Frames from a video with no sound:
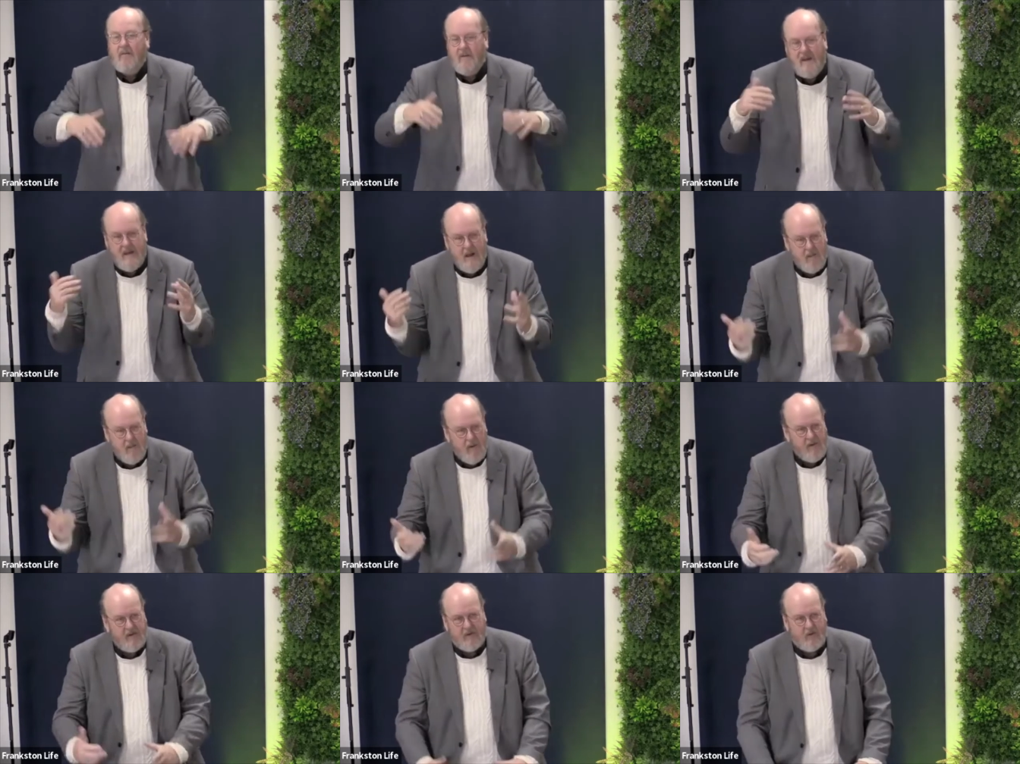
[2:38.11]

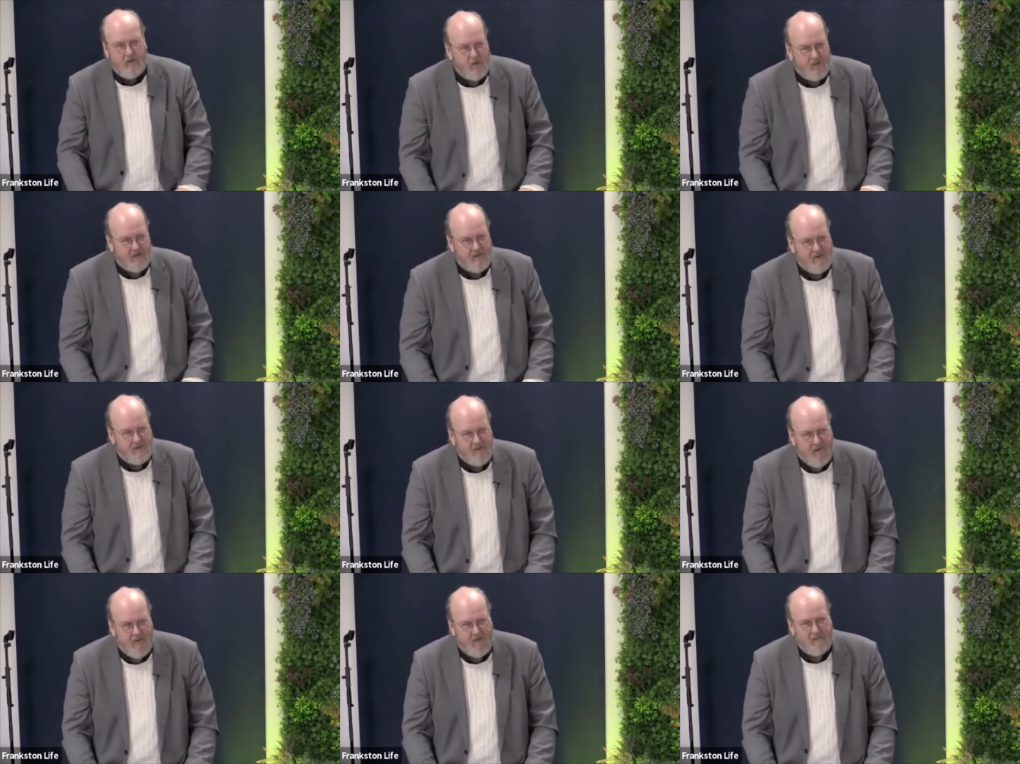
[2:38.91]
innermost thoughts at
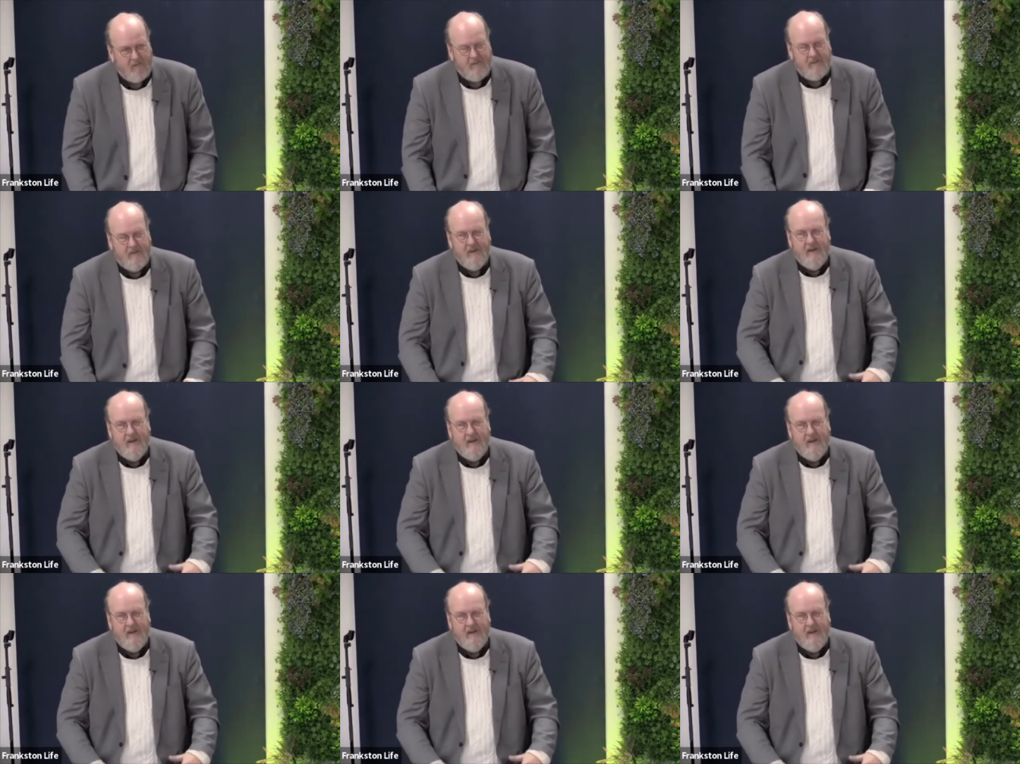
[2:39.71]
times